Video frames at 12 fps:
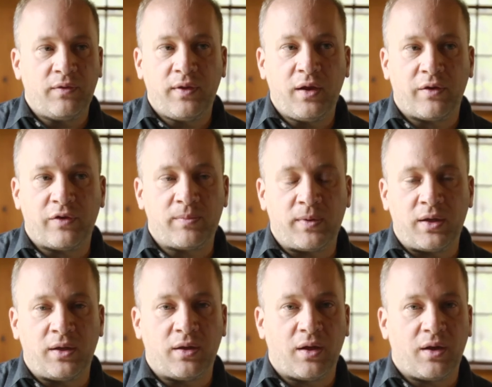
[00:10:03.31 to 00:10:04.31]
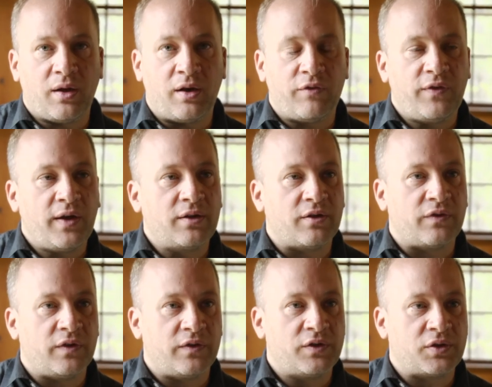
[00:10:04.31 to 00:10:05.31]
don't think I will be an effective
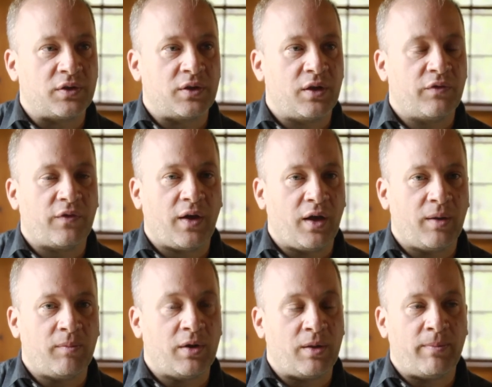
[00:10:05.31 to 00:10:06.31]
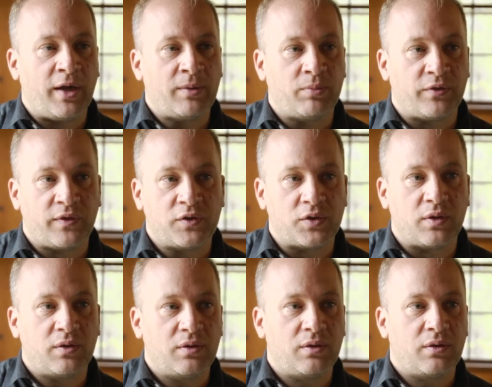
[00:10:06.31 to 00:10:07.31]
physician if I'm in a bad
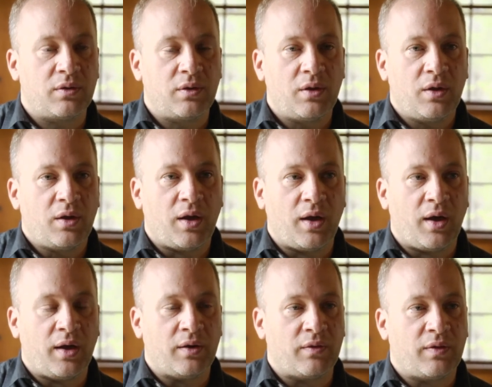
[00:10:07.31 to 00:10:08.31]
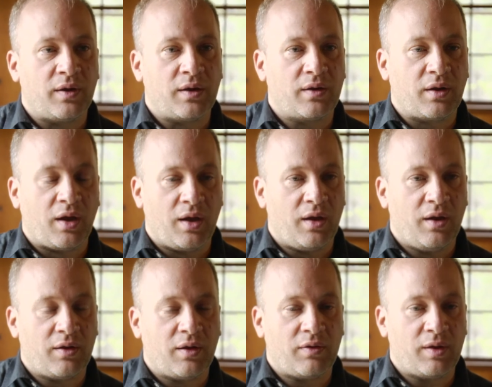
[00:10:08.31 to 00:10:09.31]
position. Mm. I don't think, I,
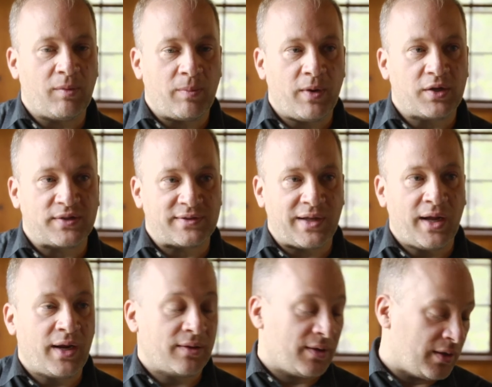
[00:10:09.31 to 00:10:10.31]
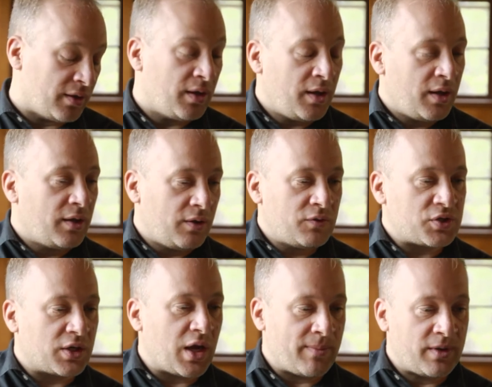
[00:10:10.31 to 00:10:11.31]
I, think my patients like it that I
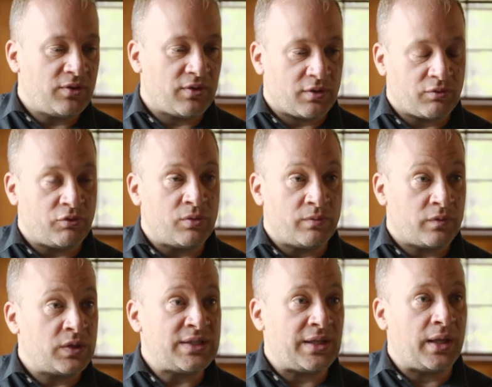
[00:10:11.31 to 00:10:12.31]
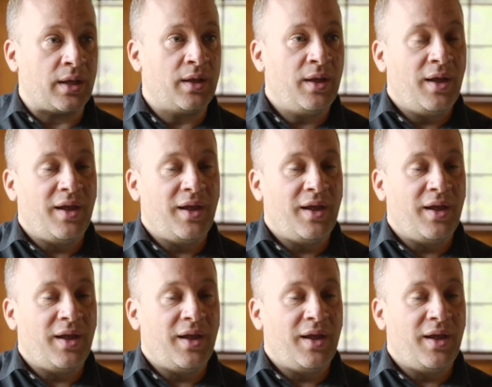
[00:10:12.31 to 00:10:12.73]
usually come into the room whistling.